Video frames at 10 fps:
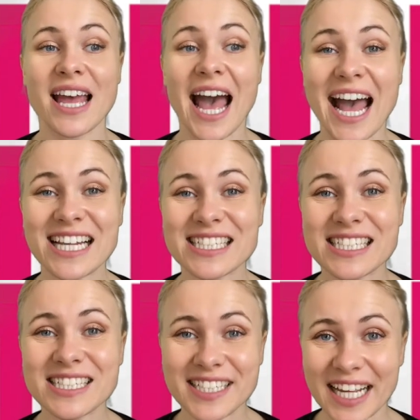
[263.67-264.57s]
and
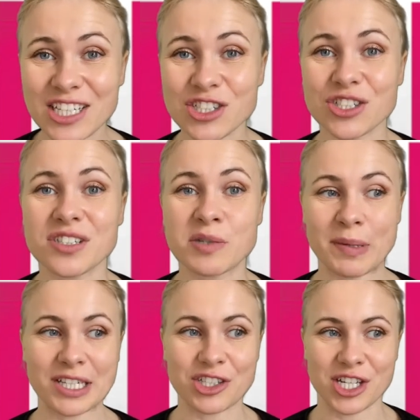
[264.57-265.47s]
endangered
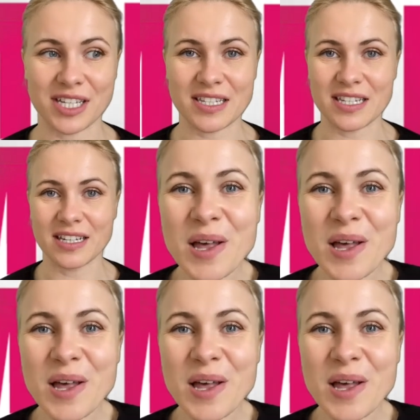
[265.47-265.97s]
species.